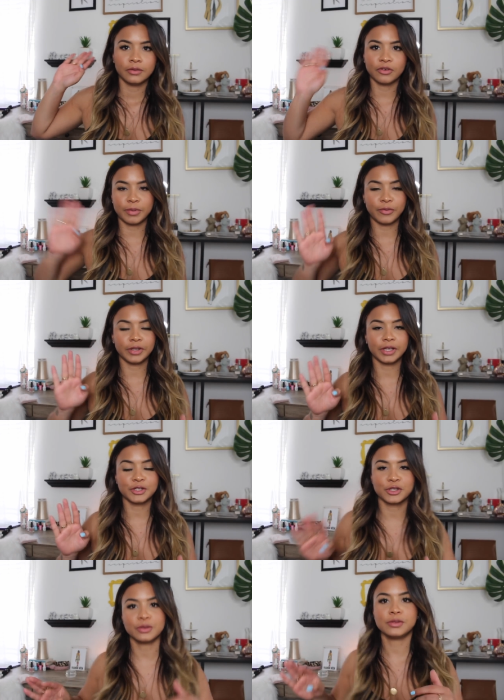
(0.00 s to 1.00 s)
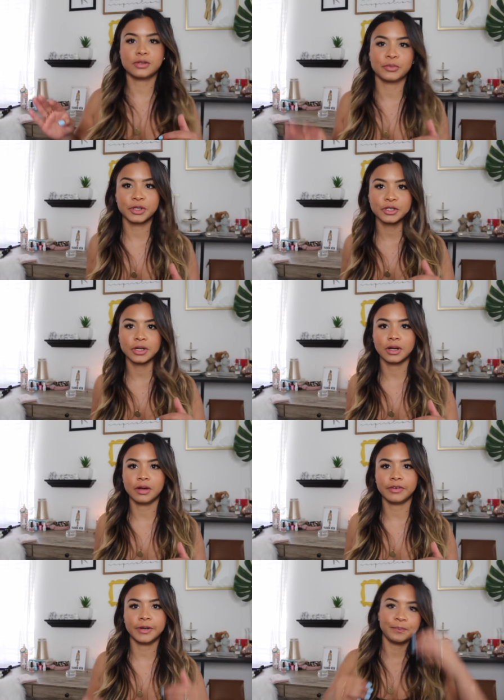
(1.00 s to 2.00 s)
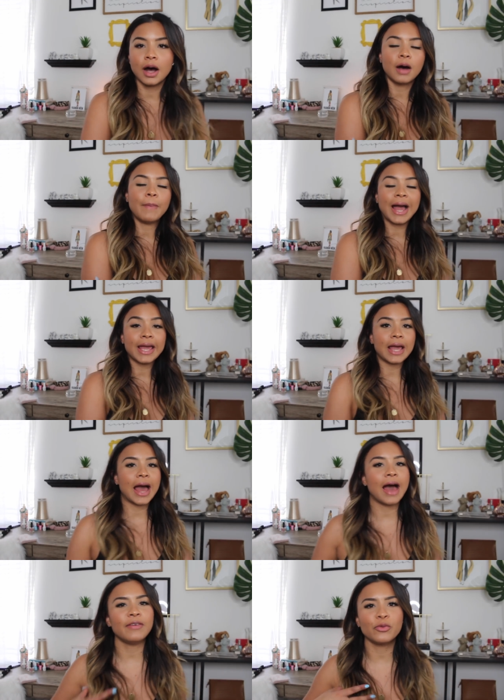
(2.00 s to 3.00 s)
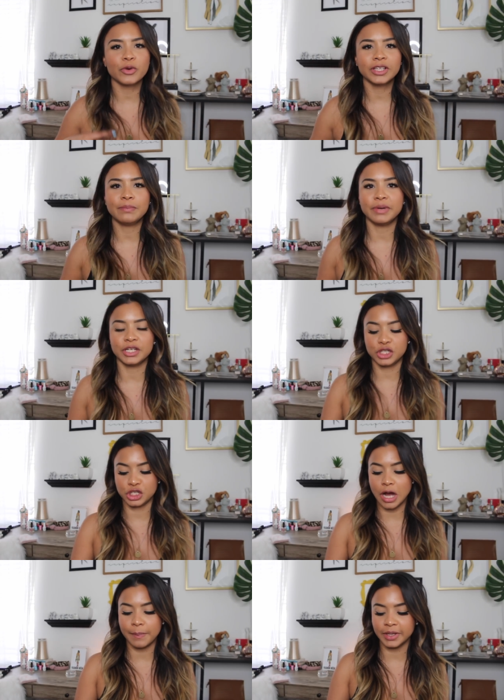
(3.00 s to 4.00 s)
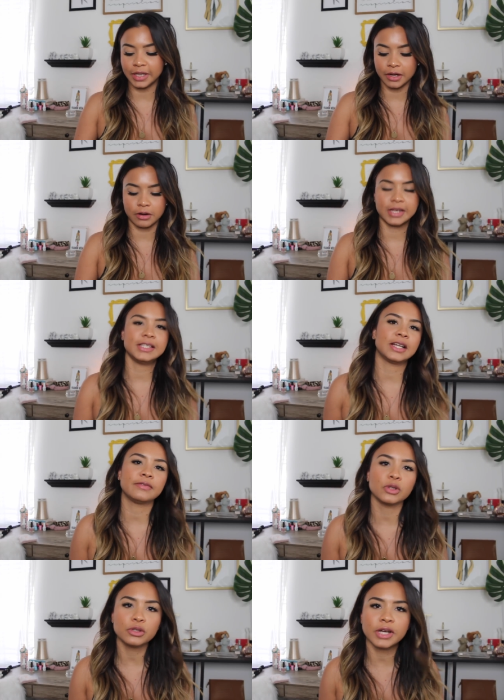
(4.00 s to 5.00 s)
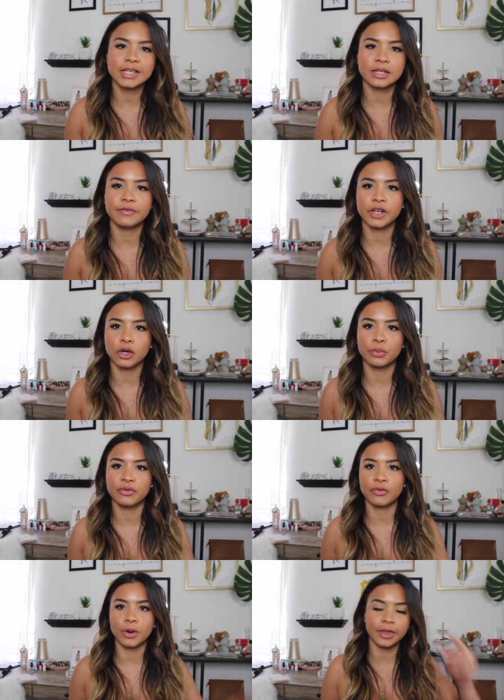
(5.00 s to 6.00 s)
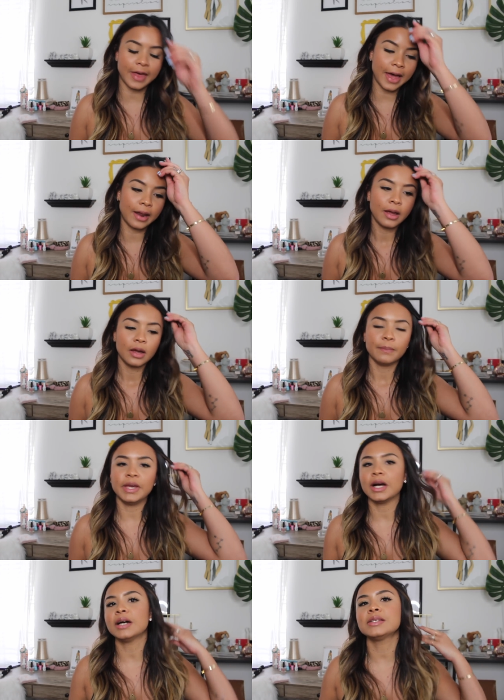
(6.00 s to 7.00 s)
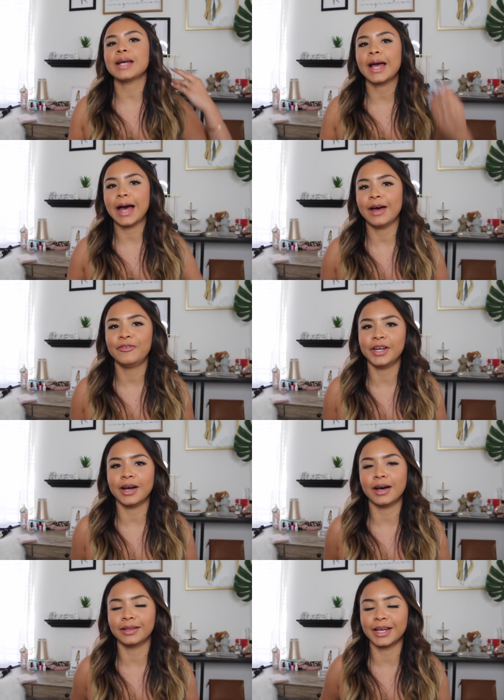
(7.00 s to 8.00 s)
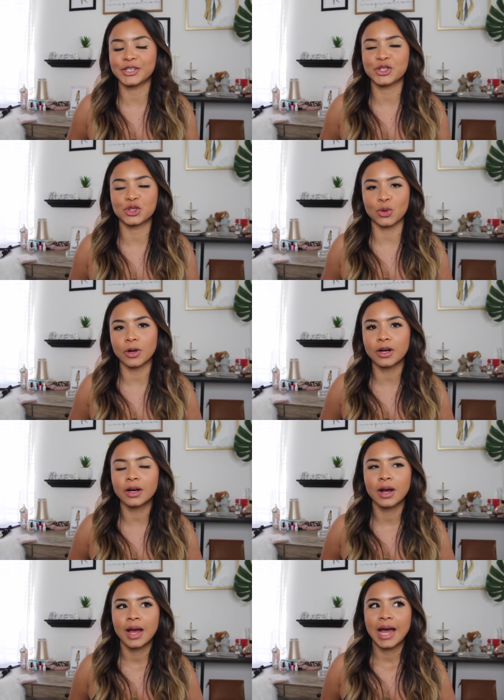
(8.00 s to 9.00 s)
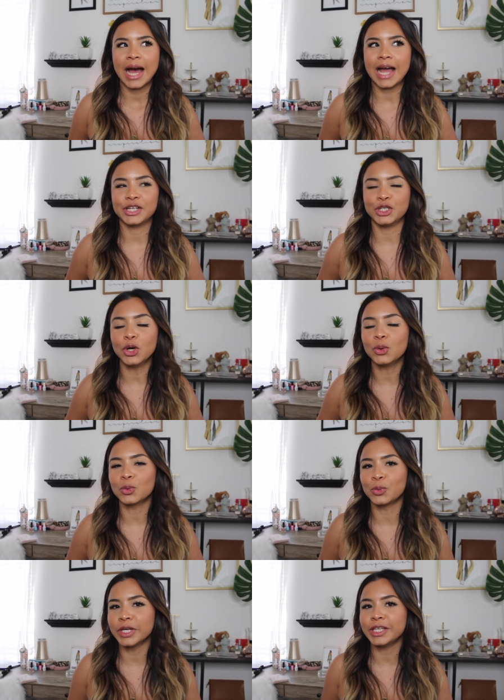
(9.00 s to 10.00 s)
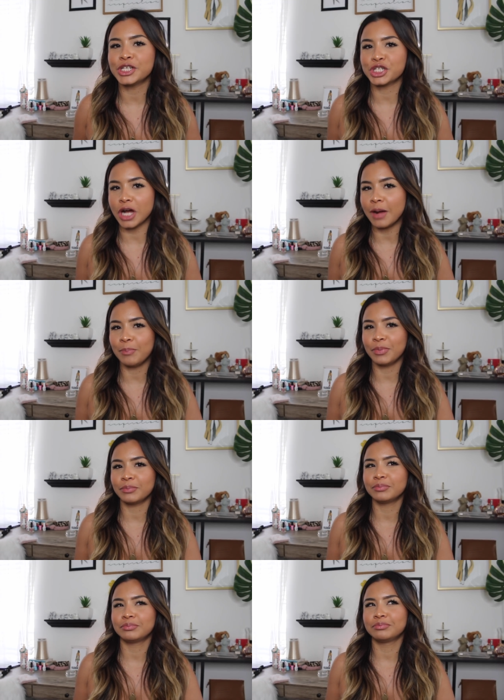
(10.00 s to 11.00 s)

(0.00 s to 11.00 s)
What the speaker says: from my ring light shows, so I'm gonna try to cover it. I haven't really been shopping like crazy, and I've told you guys in a video before that because I have an online store, I don't really shop